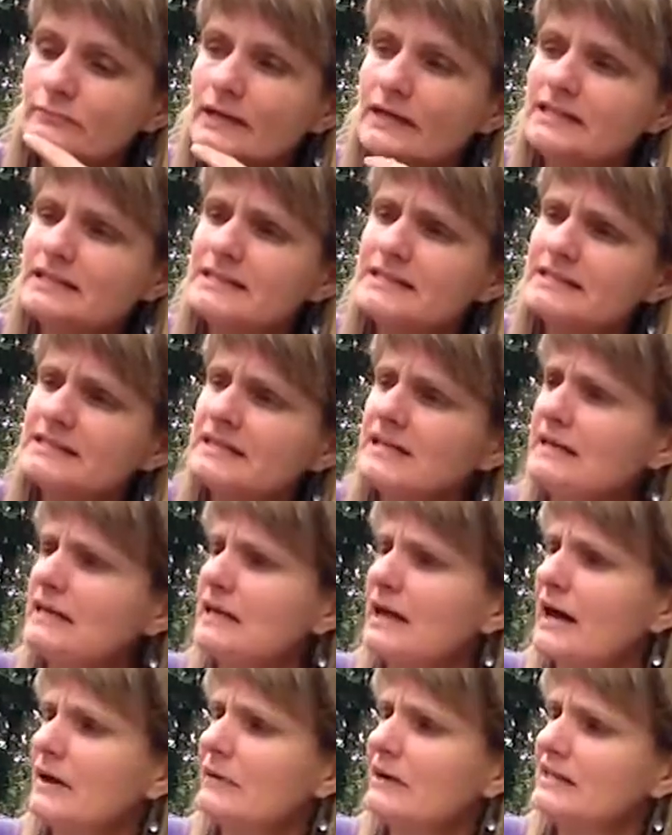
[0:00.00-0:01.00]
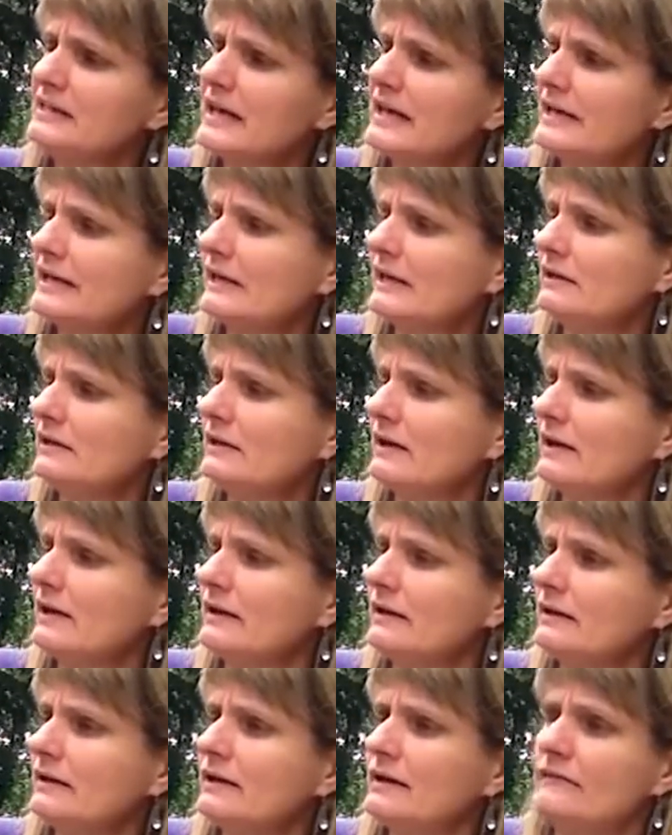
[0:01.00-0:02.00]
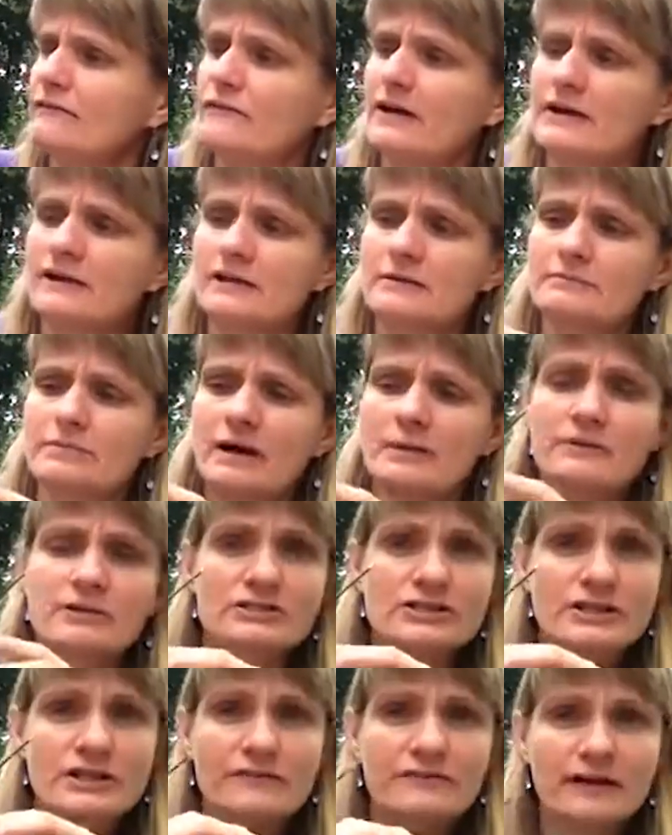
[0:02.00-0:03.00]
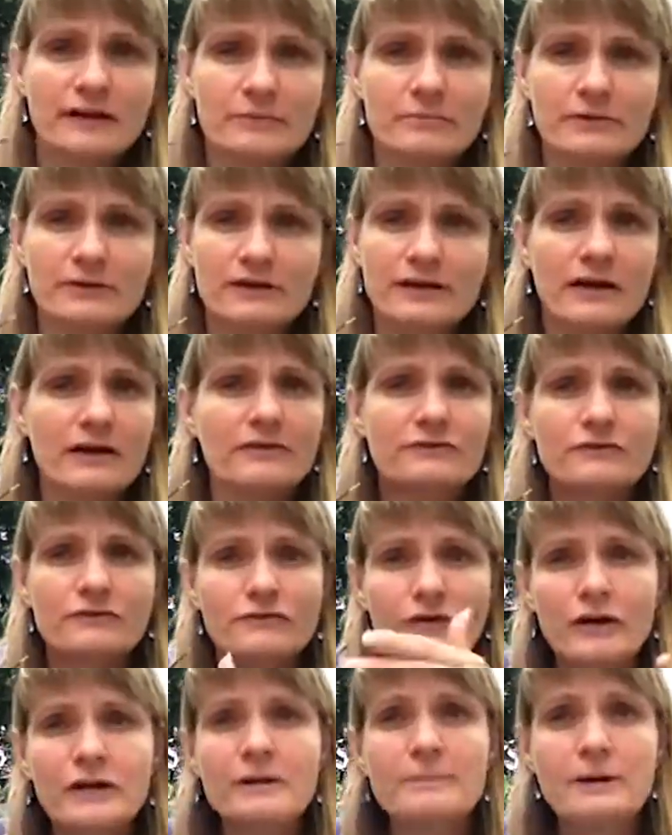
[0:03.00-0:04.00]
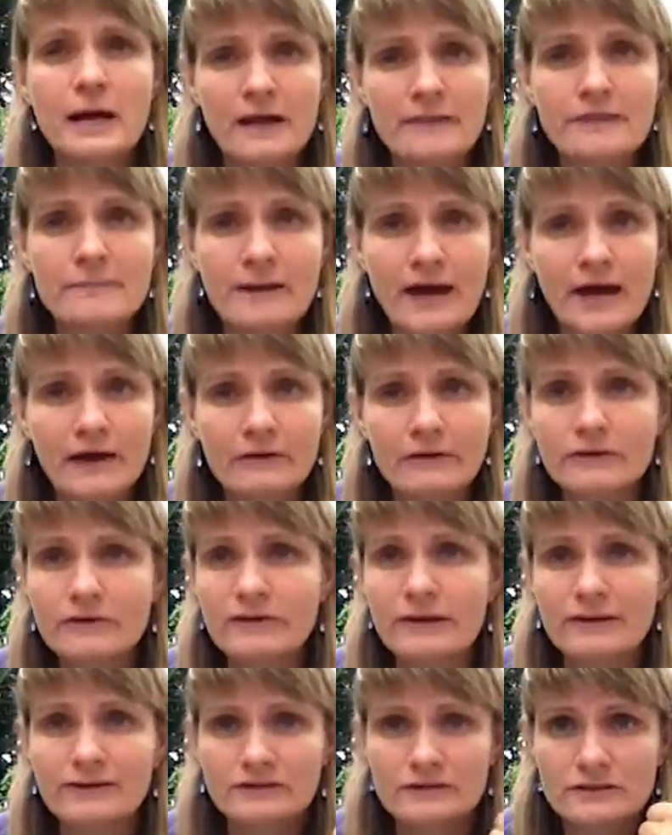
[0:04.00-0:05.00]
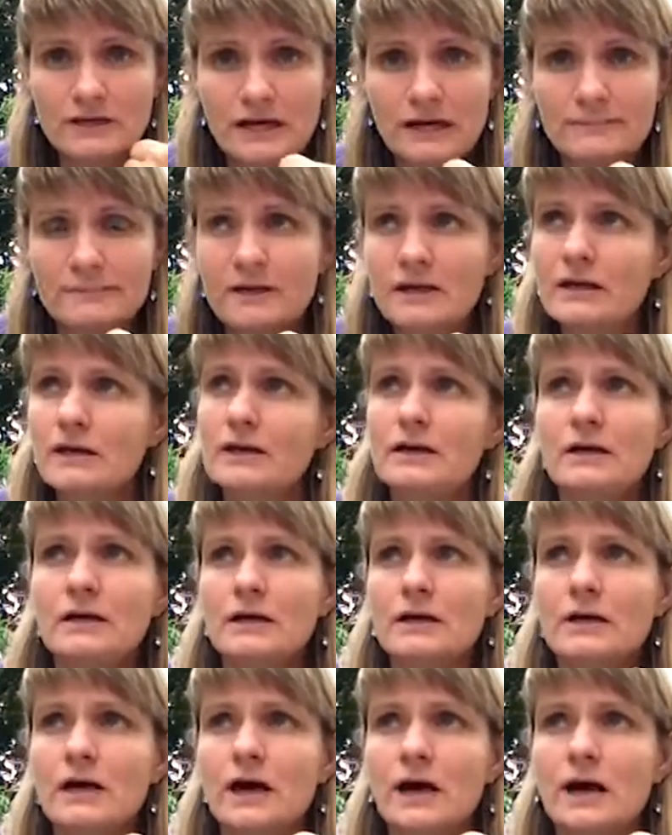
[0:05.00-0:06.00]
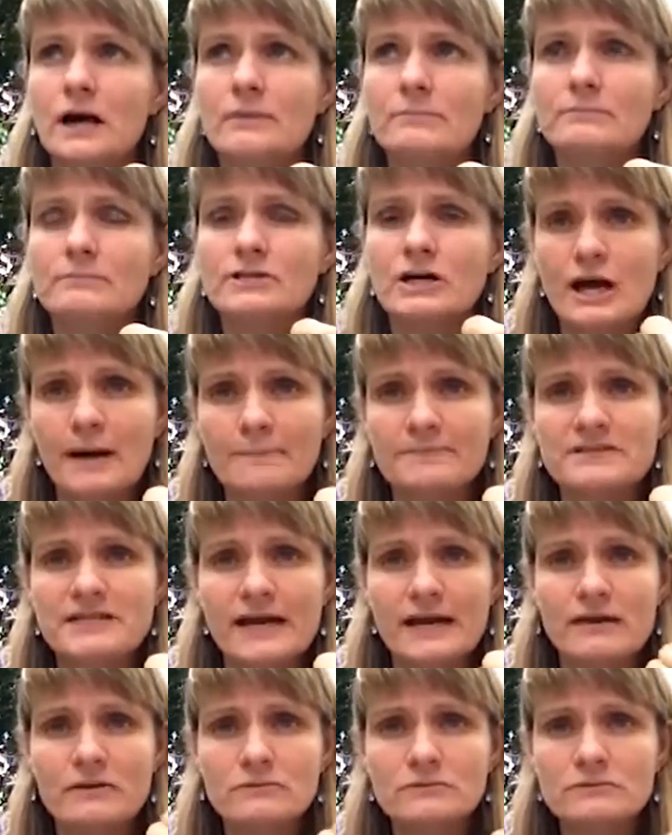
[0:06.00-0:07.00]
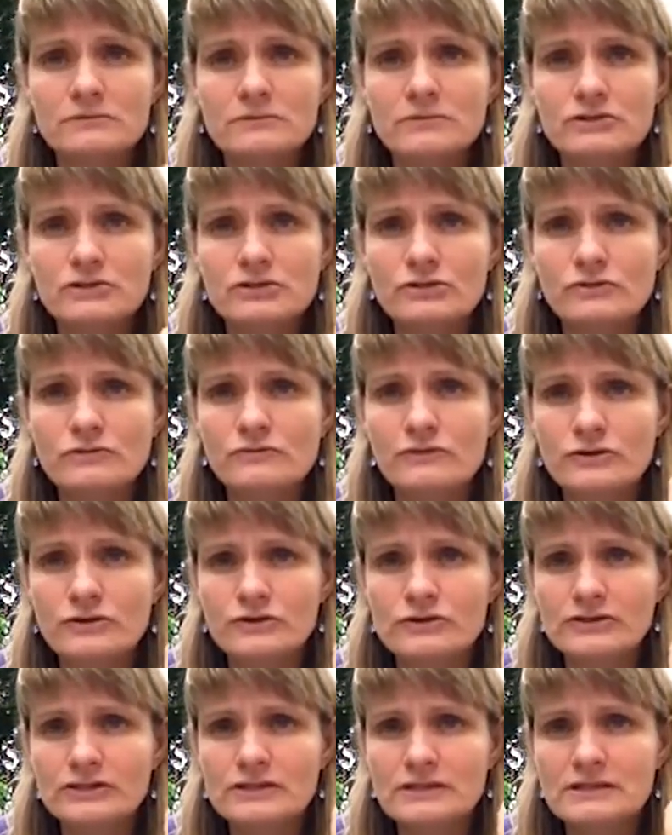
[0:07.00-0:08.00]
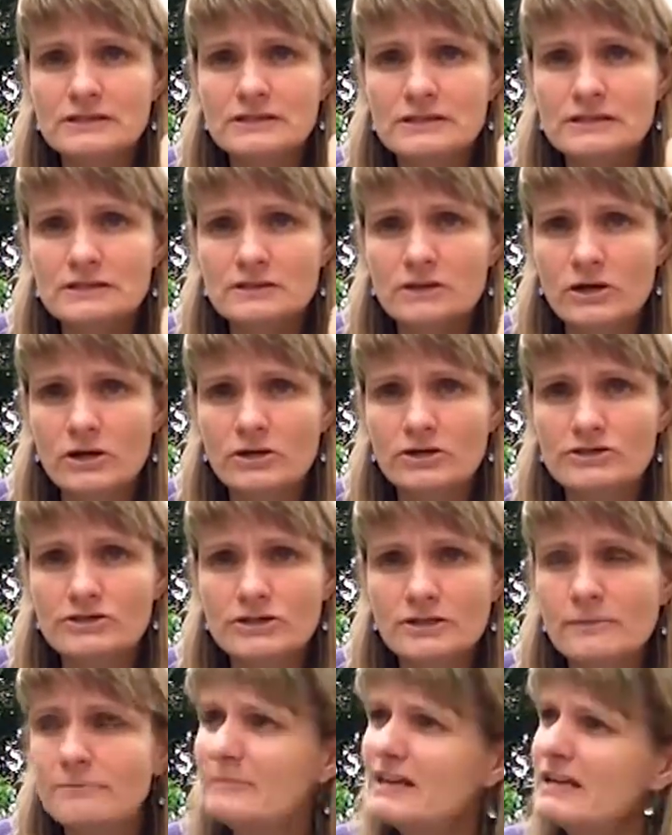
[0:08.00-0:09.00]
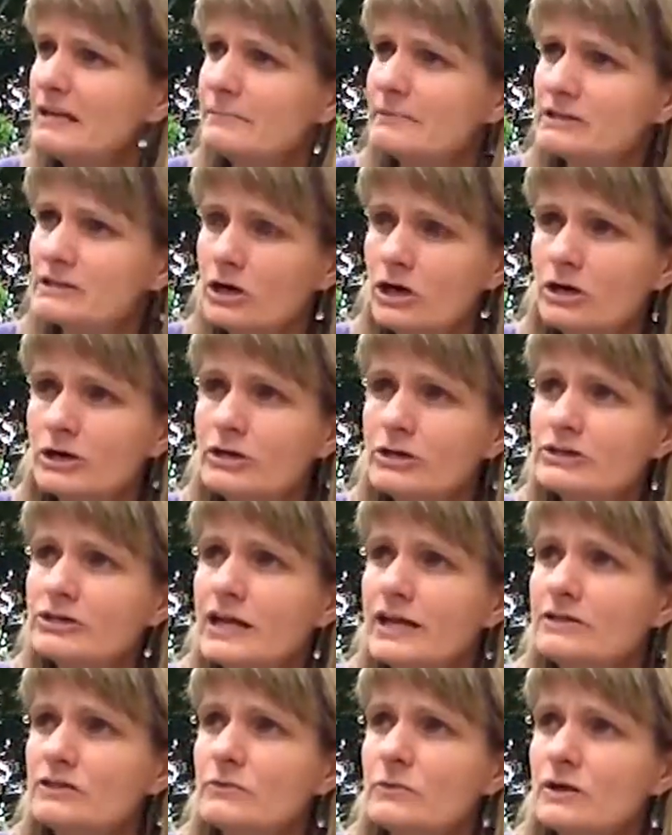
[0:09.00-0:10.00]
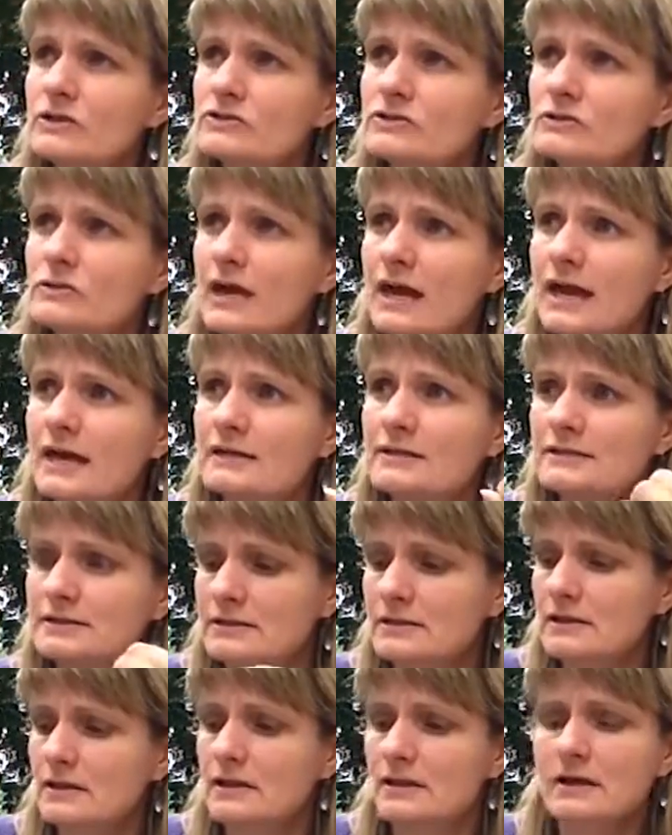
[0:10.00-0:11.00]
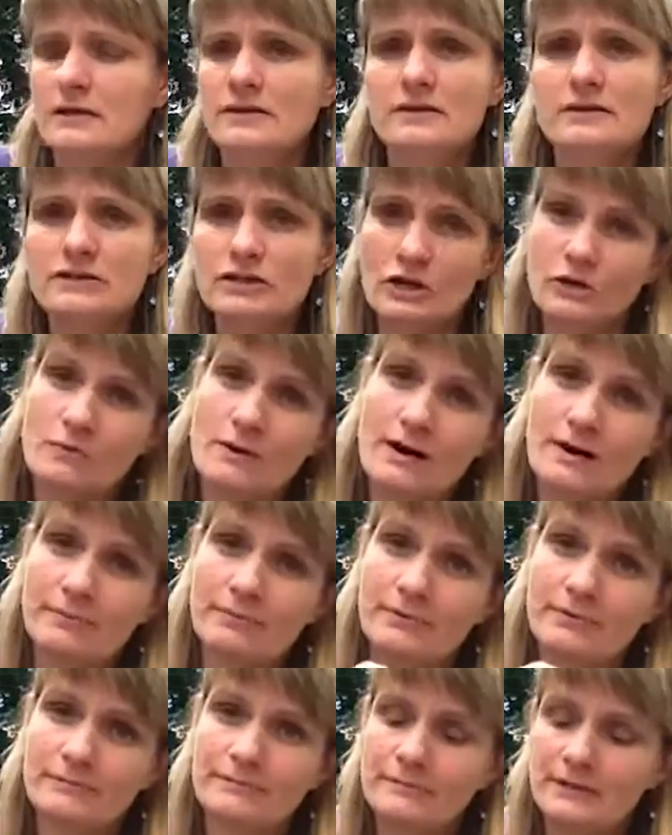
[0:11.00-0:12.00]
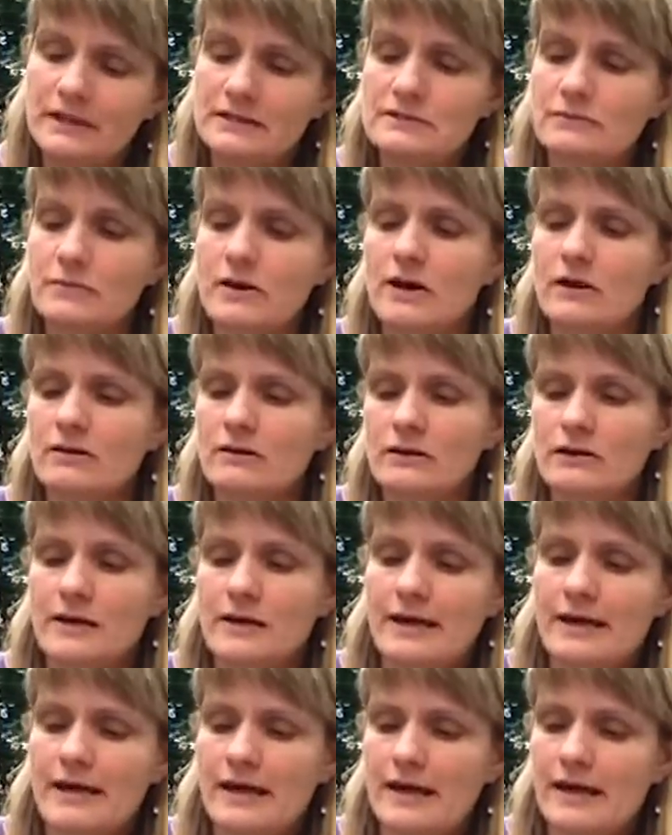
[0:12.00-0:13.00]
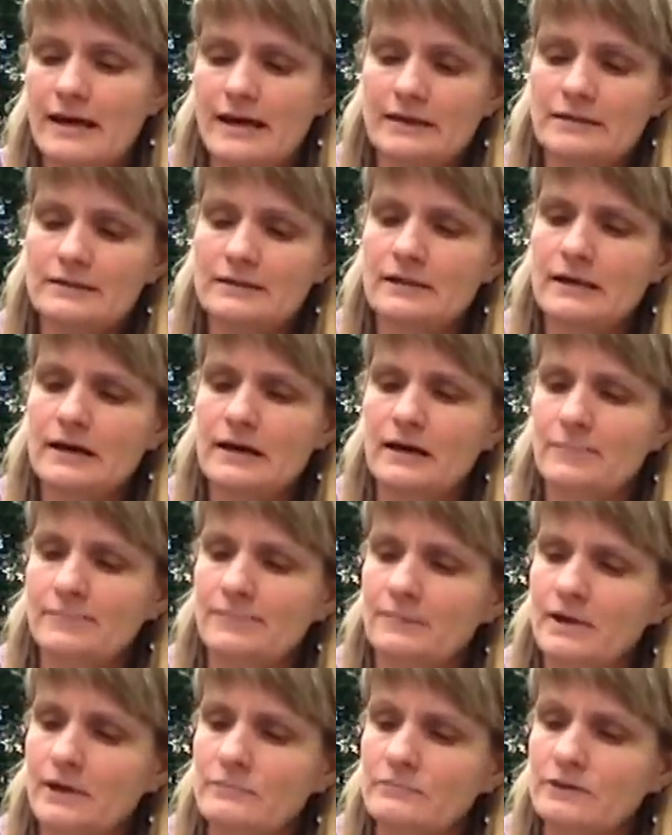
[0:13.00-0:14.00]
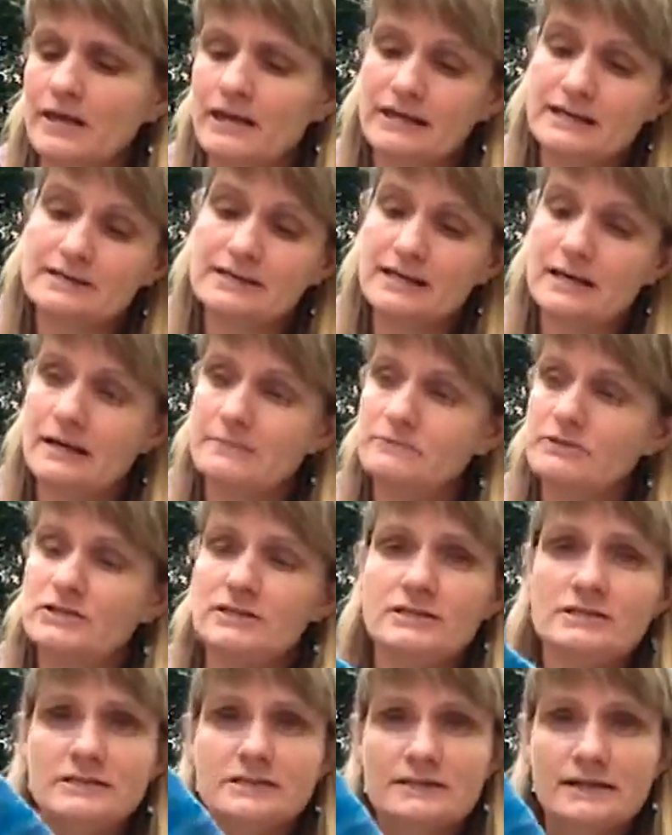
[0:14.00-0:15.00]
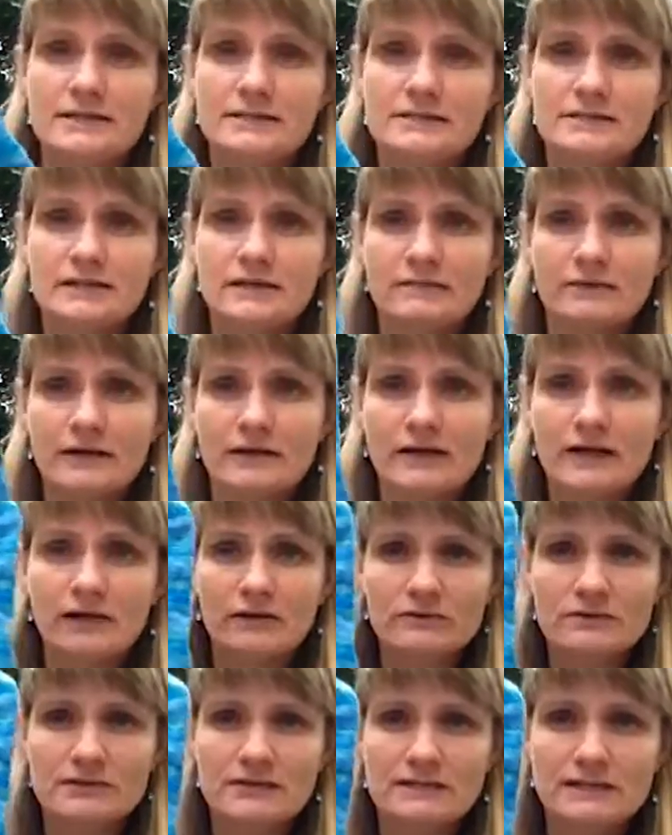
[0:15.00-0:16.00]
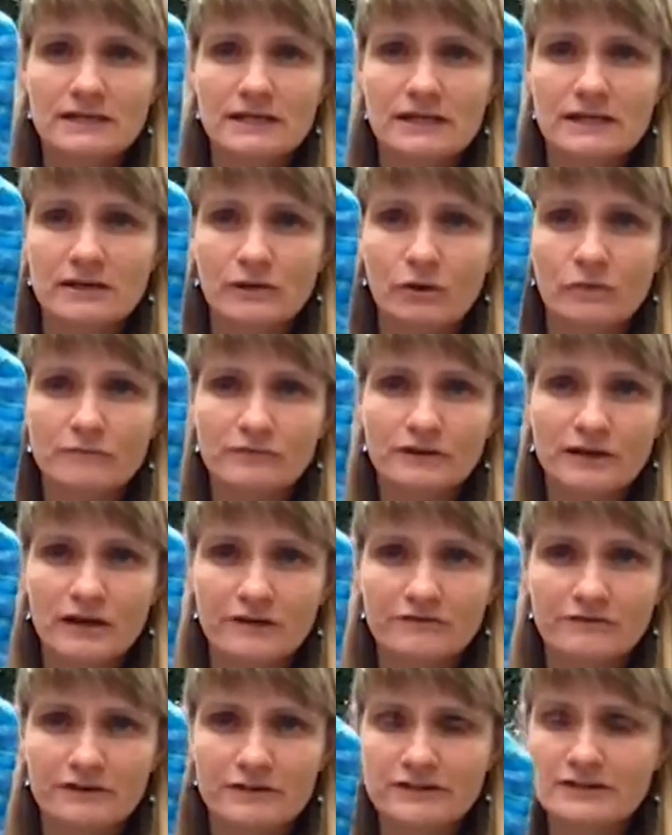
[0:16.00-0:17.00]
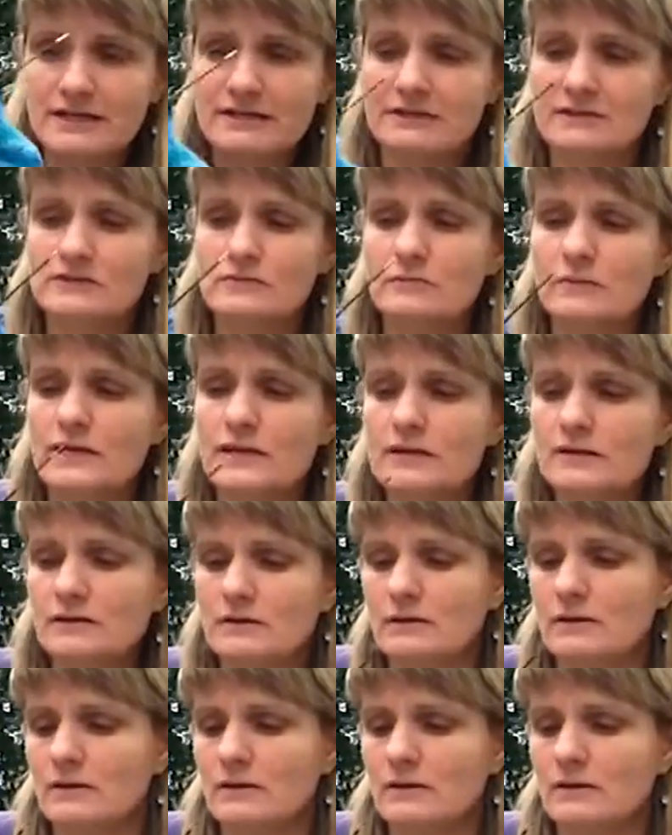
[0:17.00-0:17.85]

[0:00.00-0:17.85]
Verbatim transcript: to see how I like it and if I can publish it, if I can put it out. If you've already bought the pattern, you get the top um, top down, two versions, large, medium, and large, and you also get the toe up as well. And um, like I said, I'm just testing it right now to see, and hopefully I'll finish that this week.